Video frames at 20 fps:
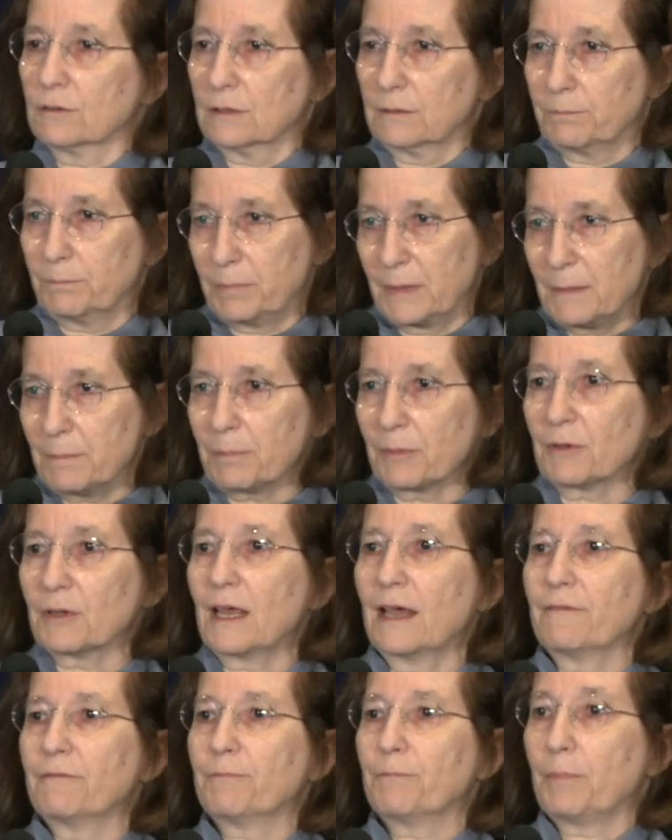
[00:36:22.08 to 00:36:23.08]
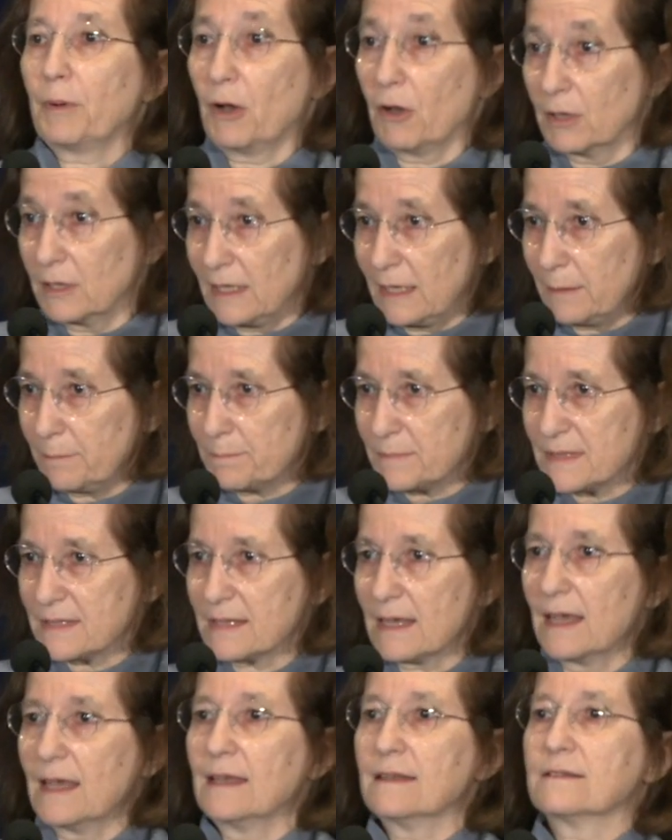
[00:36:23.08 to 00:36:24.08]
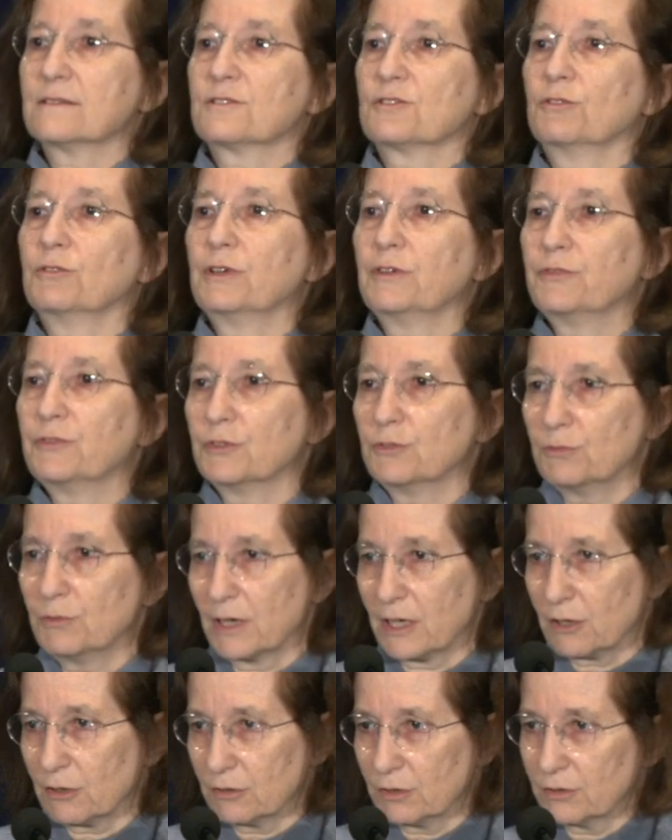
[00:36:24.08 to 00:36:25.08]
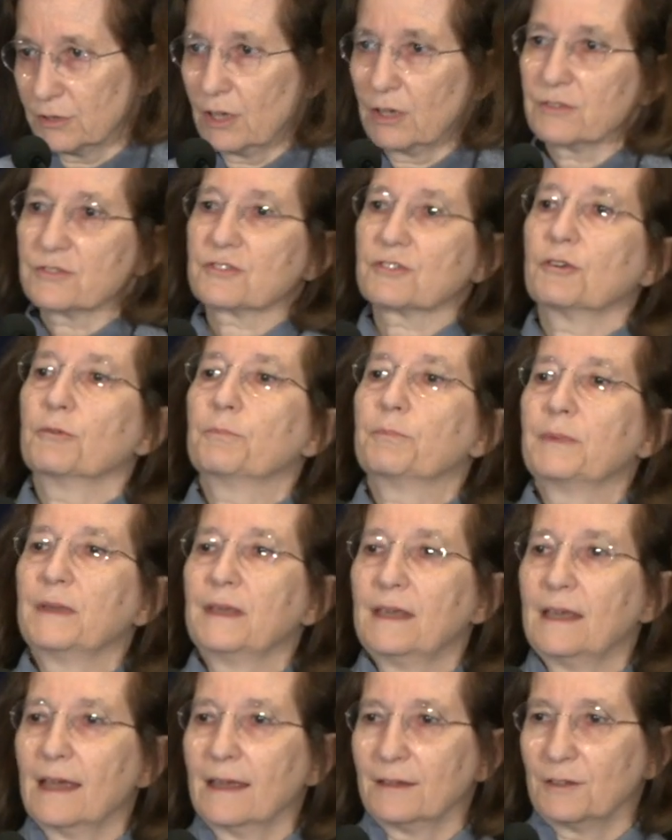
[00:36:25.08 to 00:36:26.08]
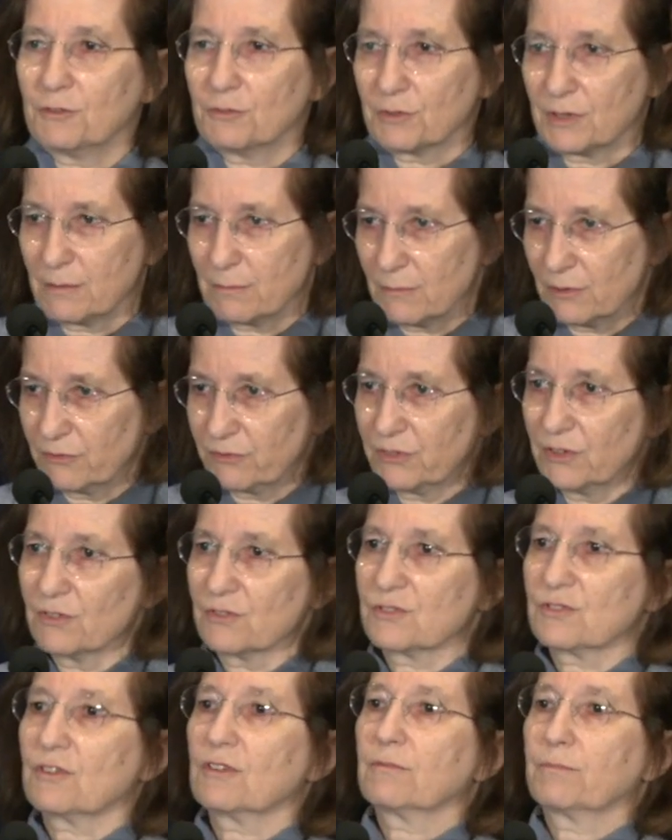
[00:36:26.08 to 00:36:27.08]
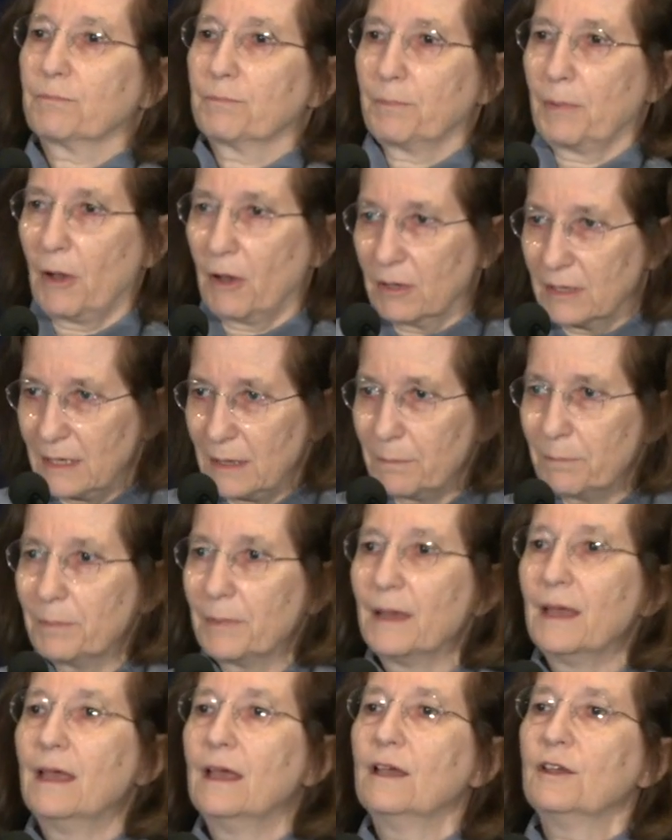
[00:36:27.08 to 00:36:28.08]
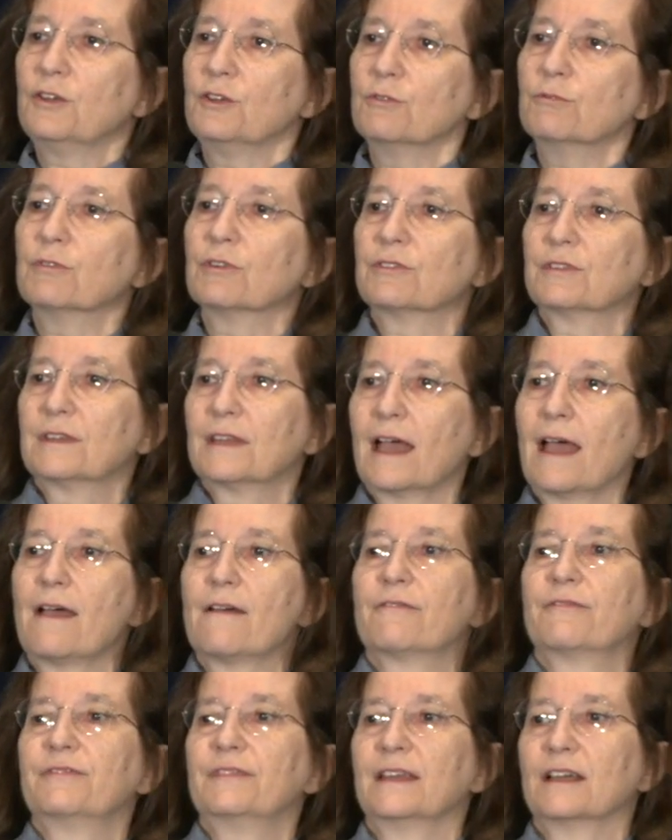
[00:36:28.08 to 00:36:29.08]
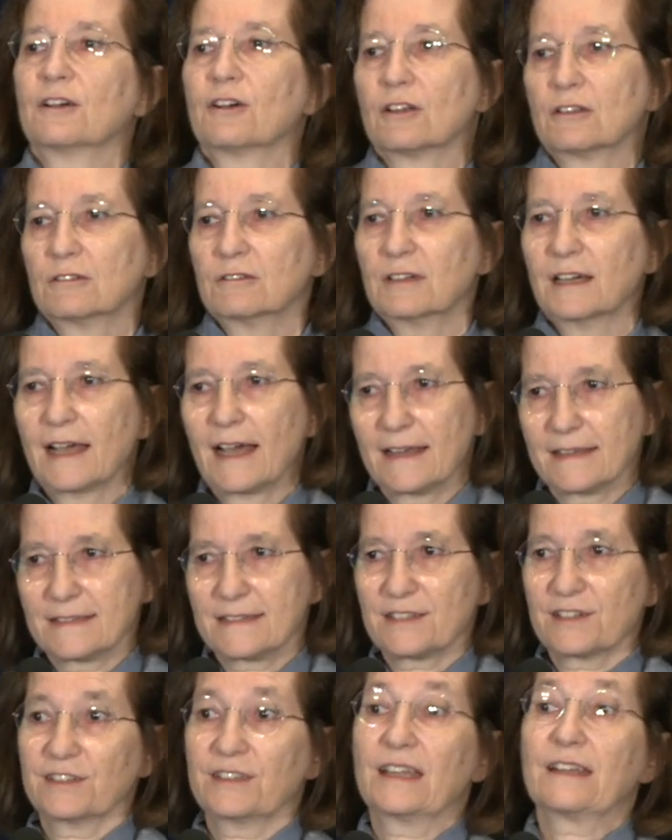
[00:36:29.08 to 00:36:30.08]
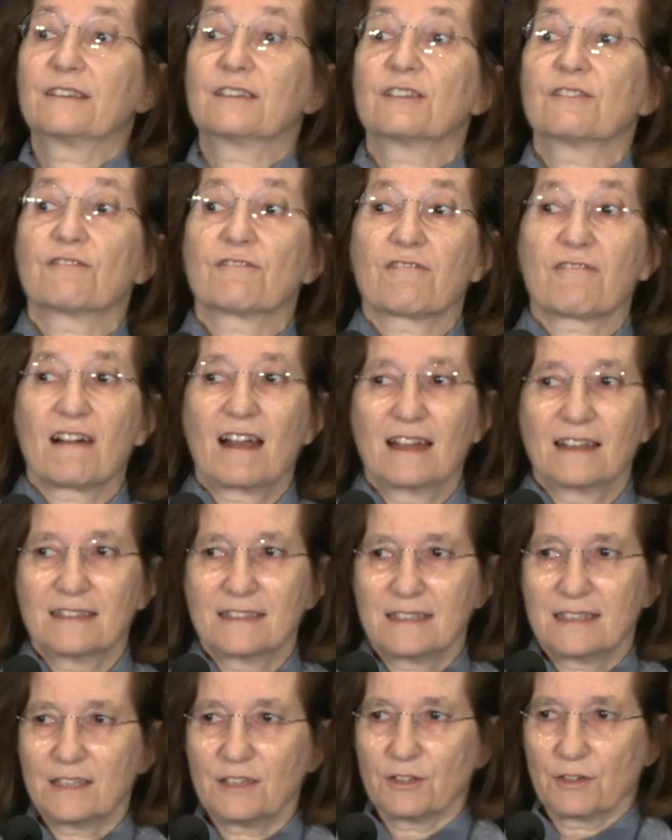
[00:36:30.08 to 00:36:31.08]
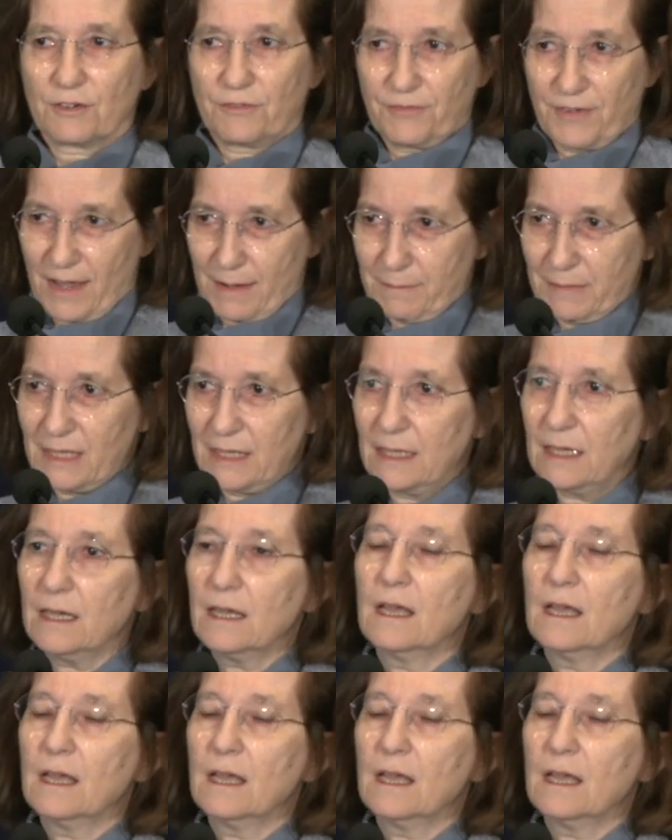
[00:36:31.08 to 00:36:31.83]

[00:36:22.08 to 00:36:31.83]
people have polyps, and so if you do a colonoscopy and you remove those polyps, you won't have the colon cancer that runs in your family.